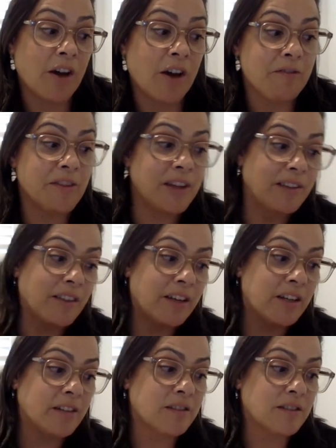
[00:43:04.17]
kind of think that
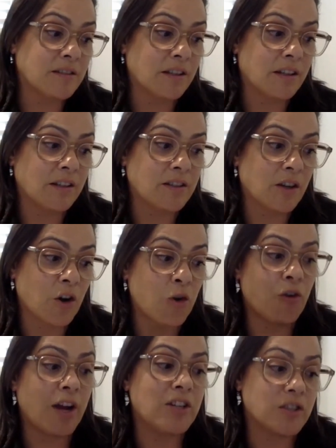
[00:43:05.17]
it's a
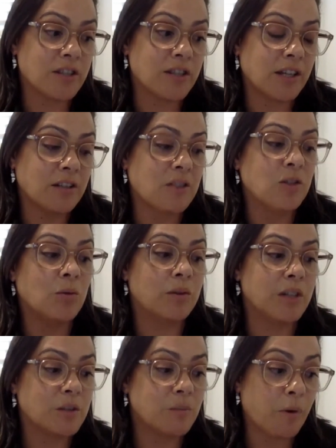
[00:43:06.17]
courageous thing to do and
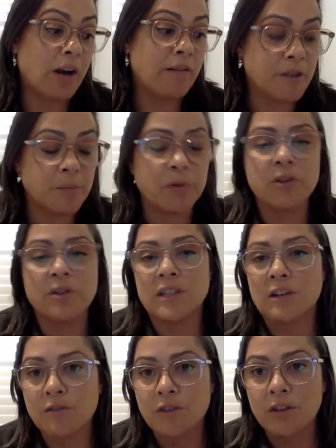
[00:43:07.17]
it's brave to put
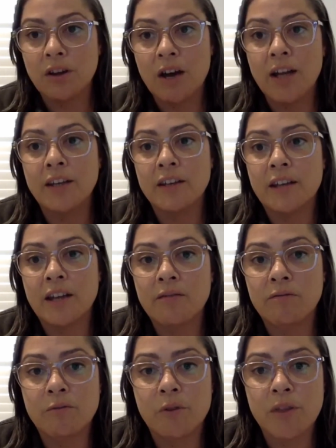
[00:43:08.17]
yourself on the line
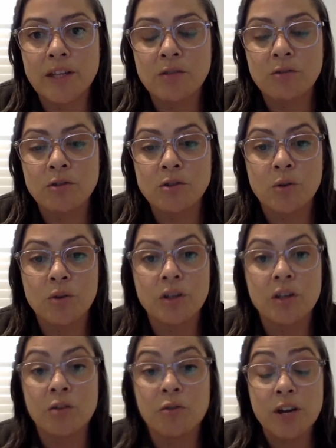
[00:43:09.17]
and for that to result in
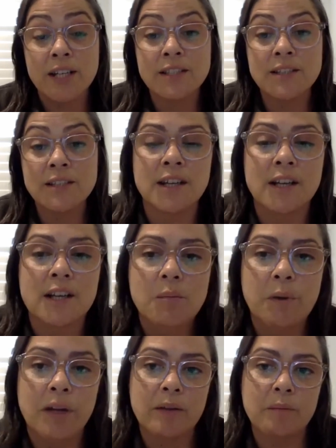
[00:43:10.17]
an arrest,
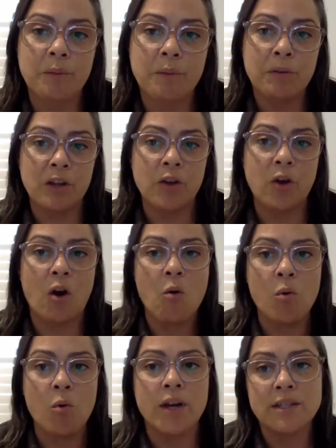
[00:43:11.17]
but people are not
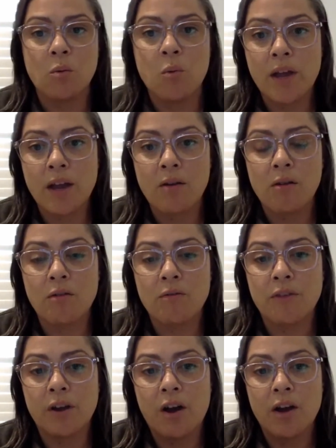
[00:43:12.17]
always aware of
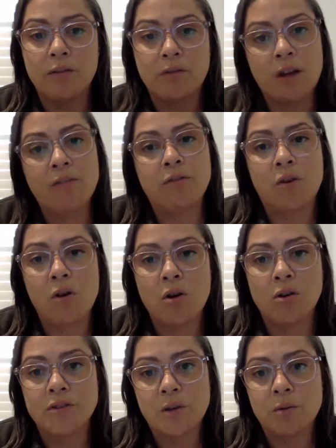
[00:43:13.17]
the kind of lifelong
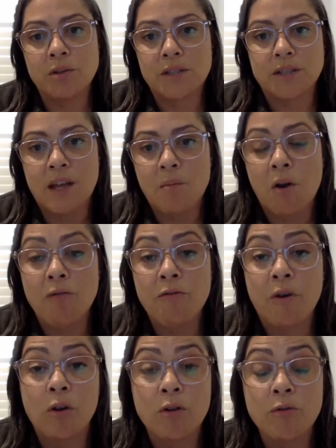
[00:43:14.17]
consequences that might
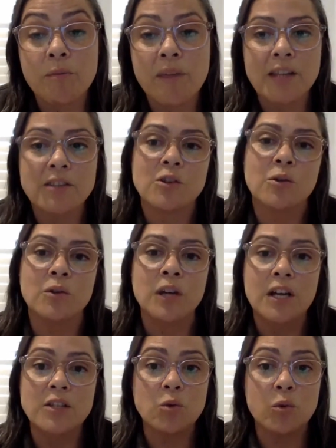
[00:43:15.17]
follow from that. So
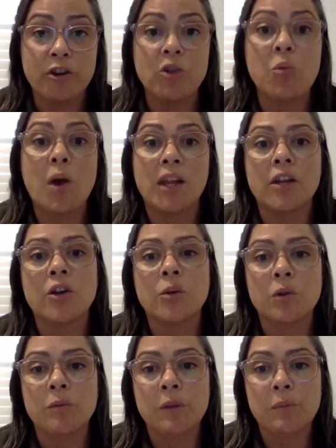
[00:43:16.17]
it's all very well and good
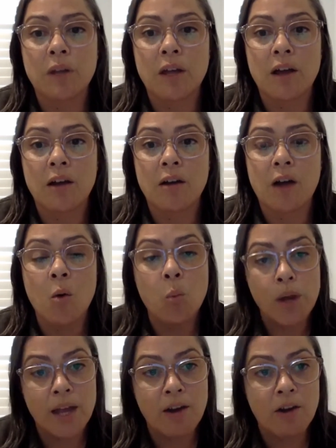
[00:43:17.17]
when people are
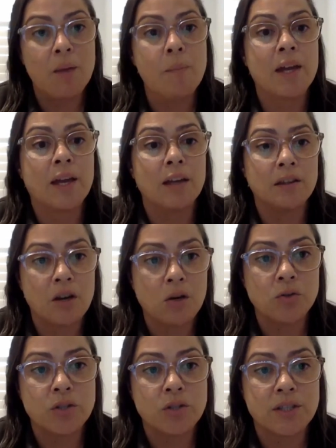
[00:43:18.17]
aware and they're making the
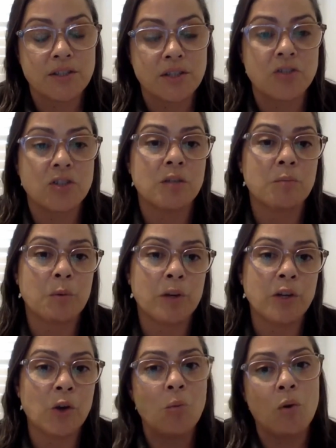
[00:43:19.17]
conscious decision, but we
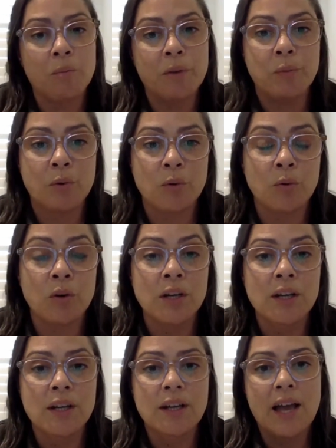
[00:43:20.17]
don't want people
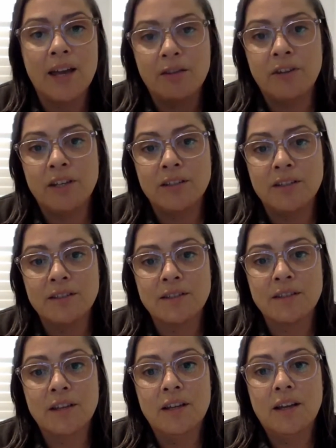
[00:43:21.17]
at events
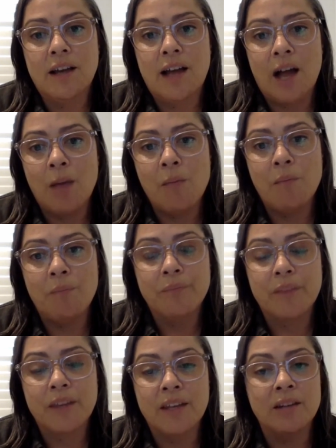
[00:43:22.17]

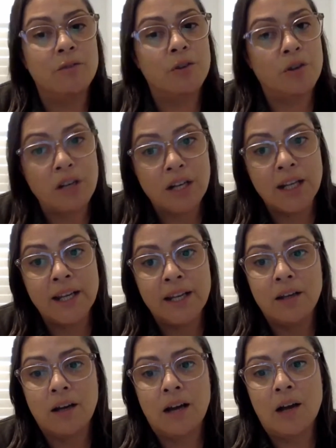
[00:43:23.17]
inadvertently